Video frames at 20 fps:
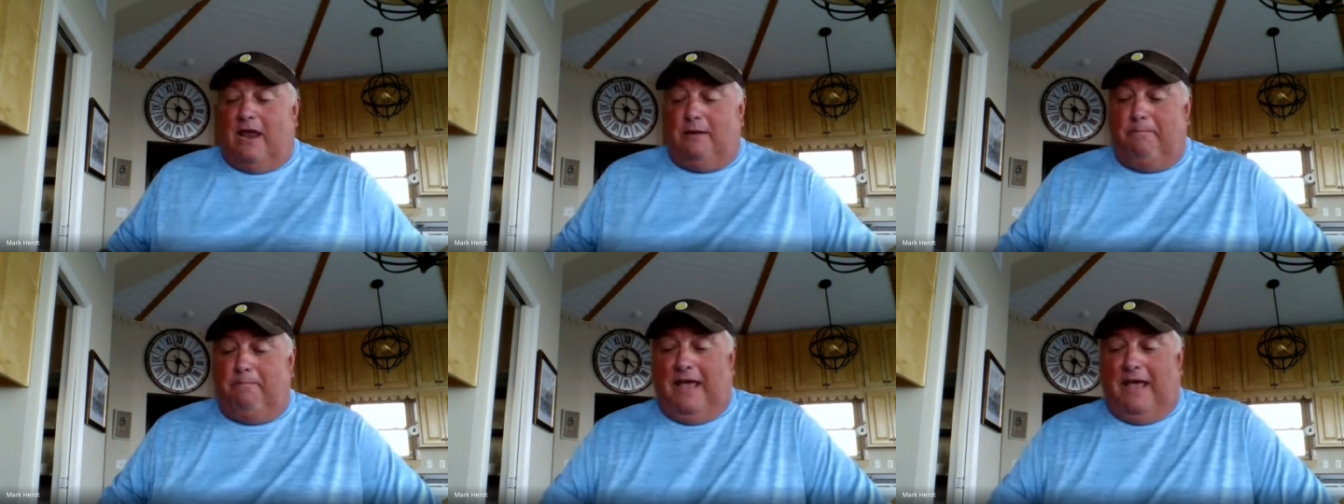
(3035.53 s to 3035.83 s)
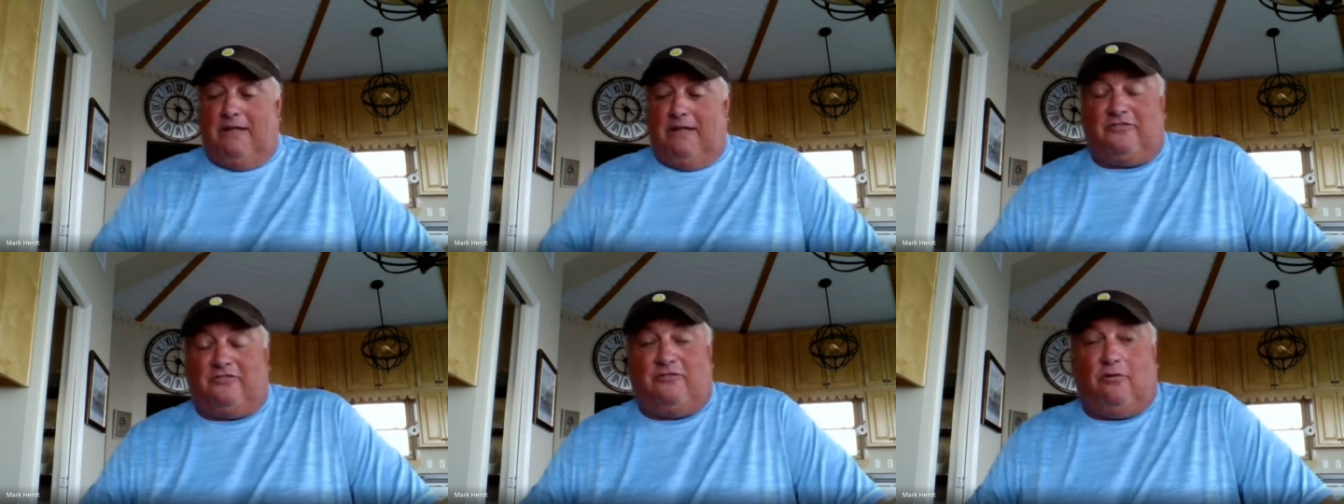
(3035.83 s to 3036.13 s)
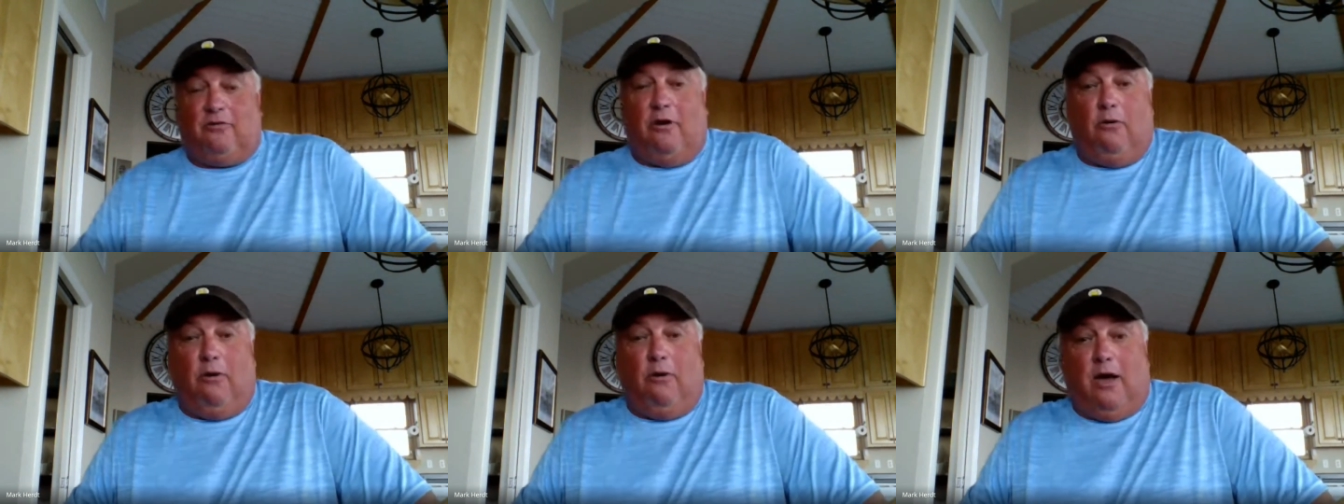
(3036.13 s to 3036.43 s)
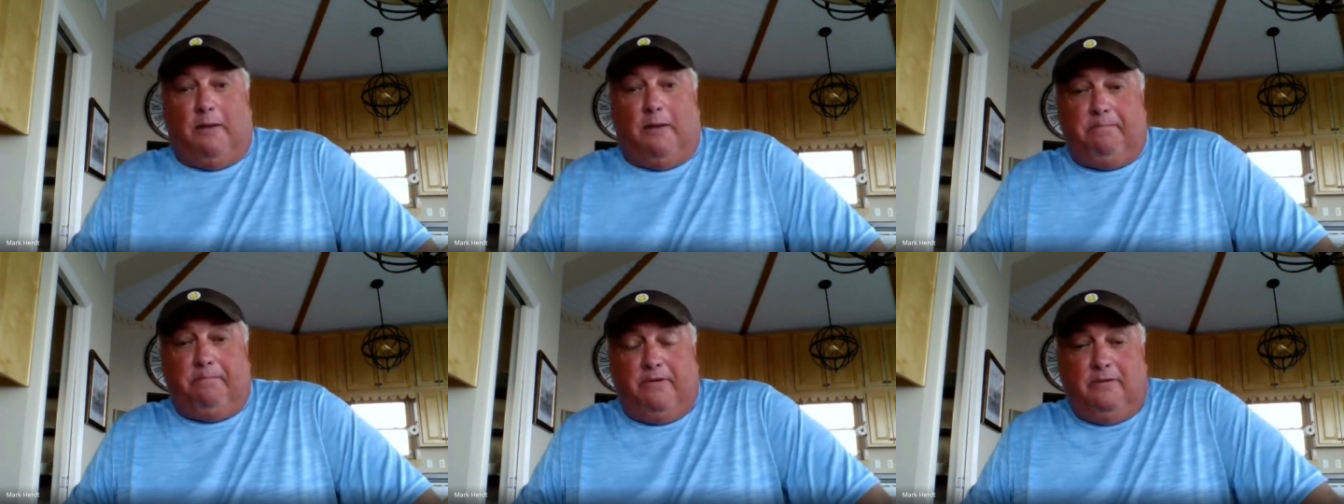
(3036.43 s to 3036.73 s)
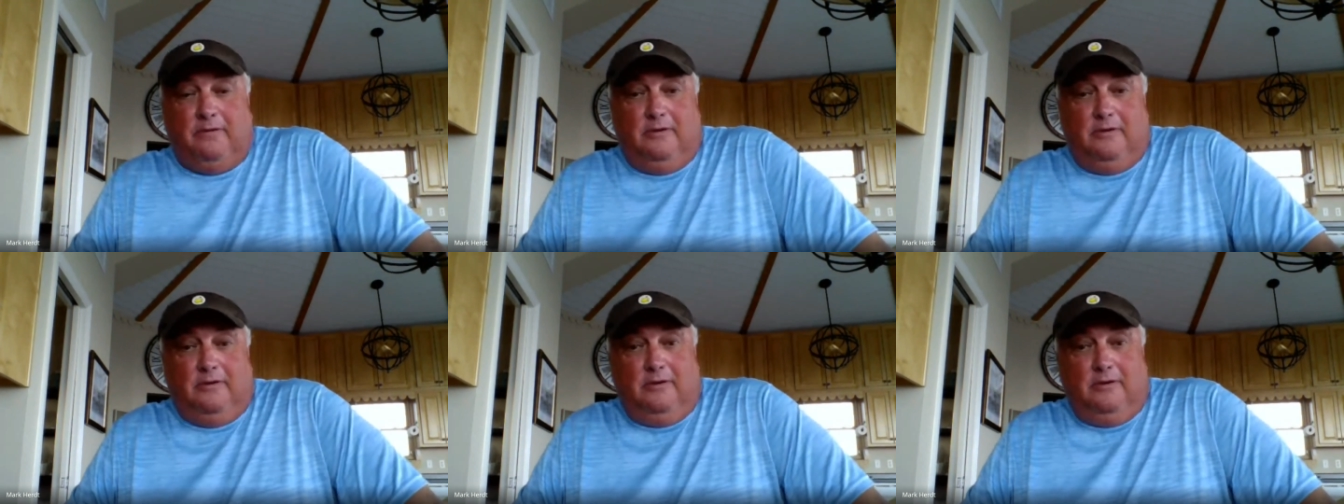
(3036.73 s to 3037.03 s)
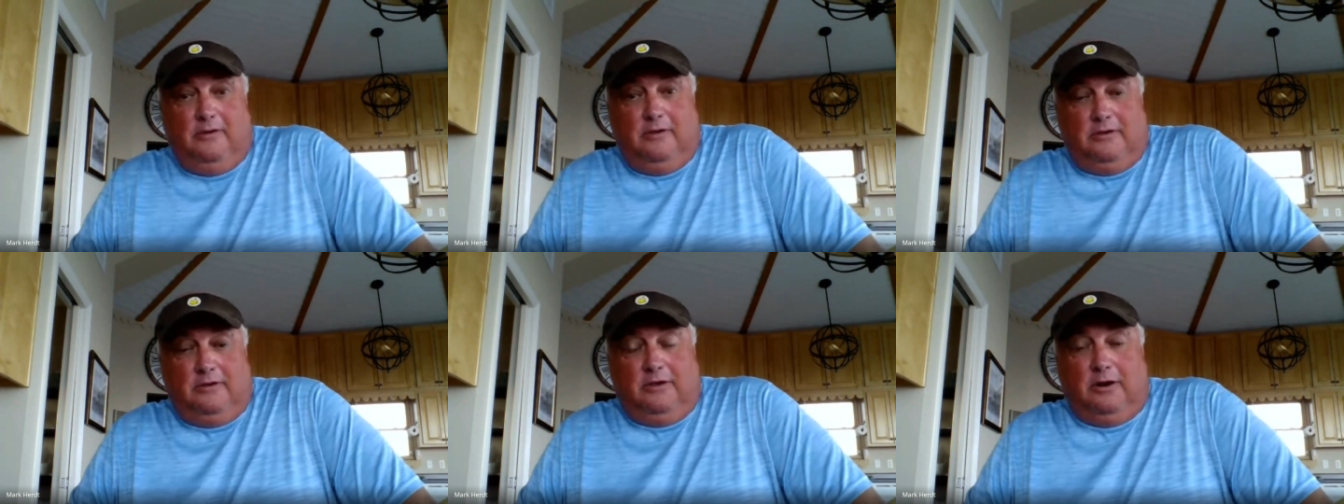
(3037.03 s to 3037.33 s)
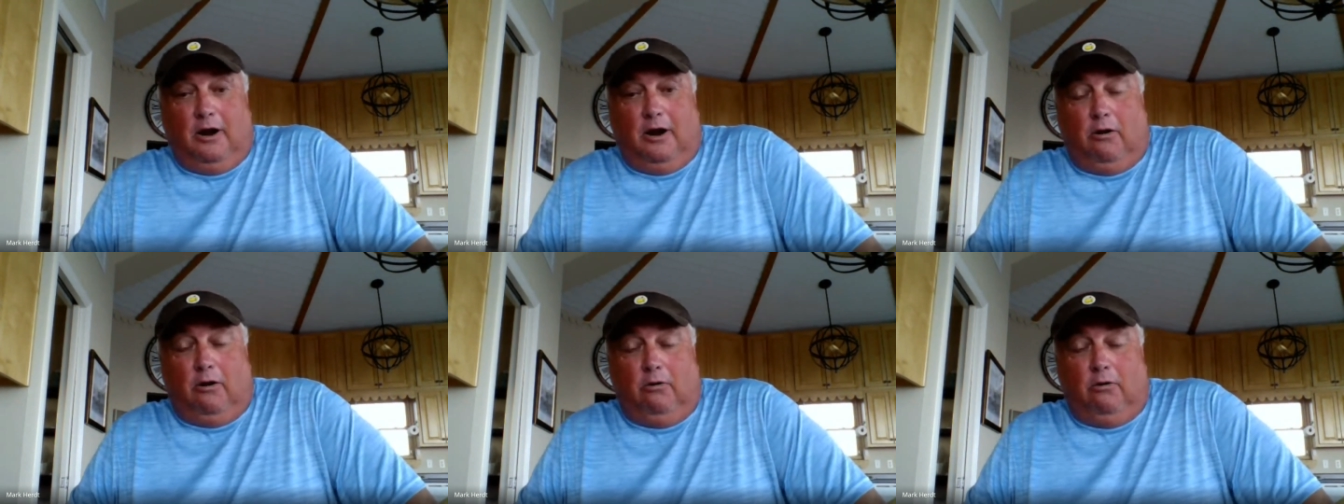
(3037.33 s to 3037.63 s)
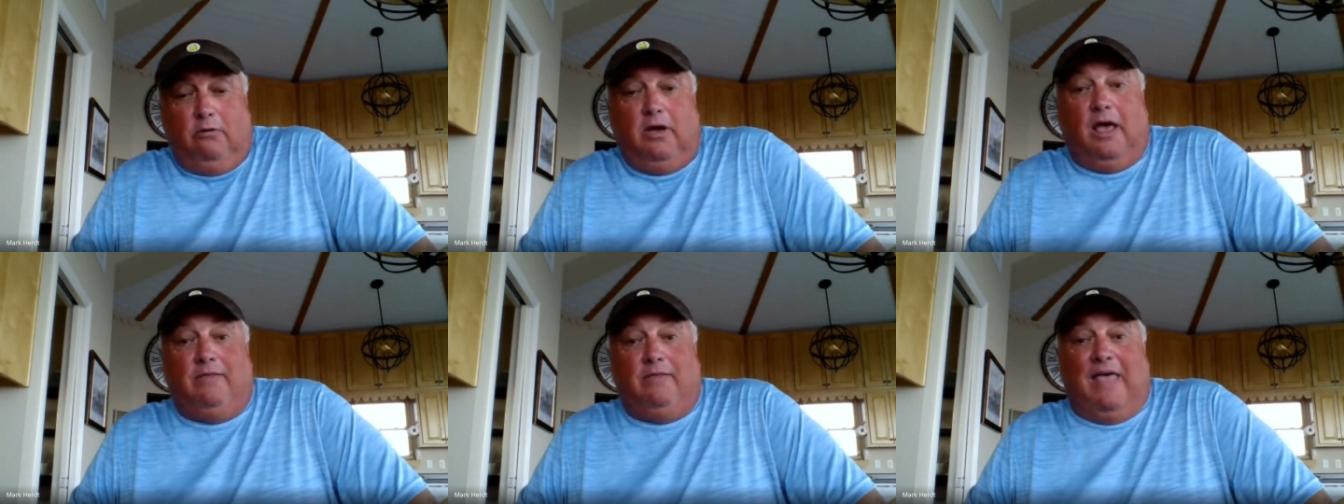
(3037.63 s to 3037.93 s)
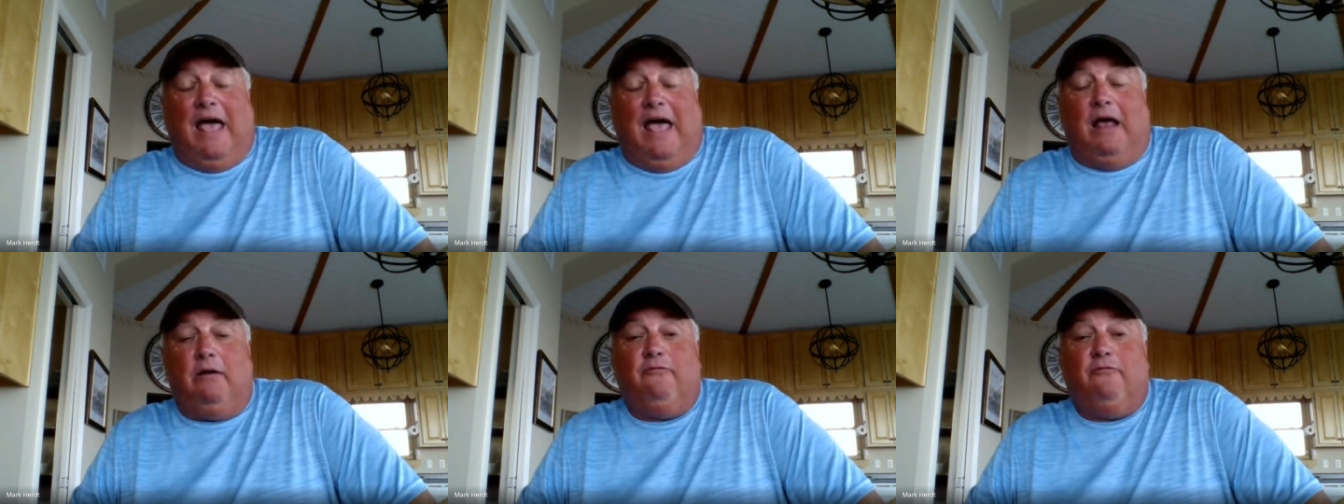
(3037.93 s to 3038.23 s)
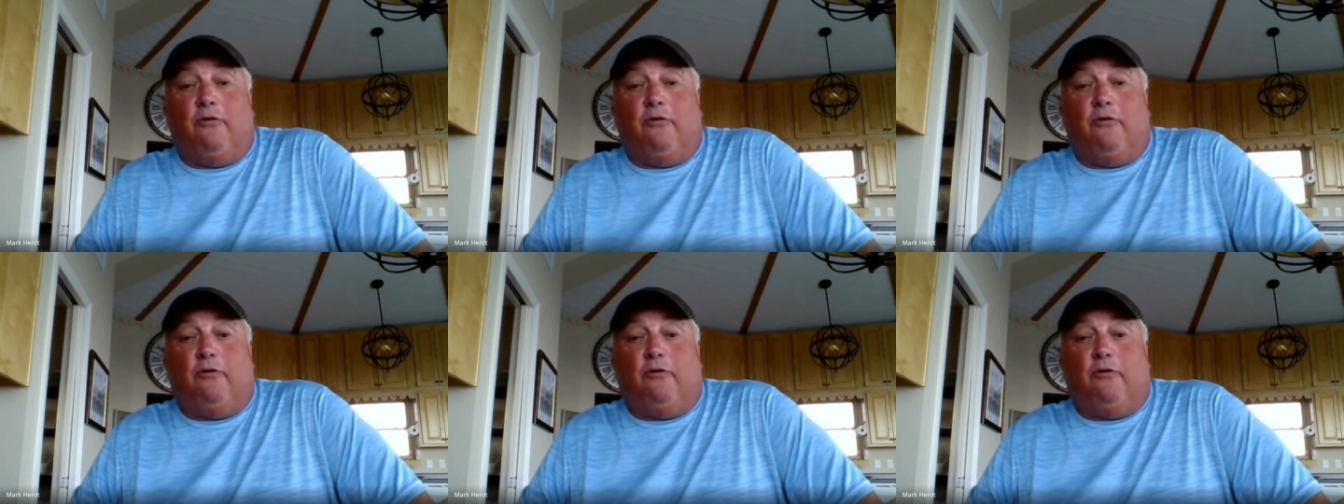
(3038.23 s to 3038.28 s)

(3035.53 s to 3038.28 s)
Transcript: of bands grow up you know, and that yeah.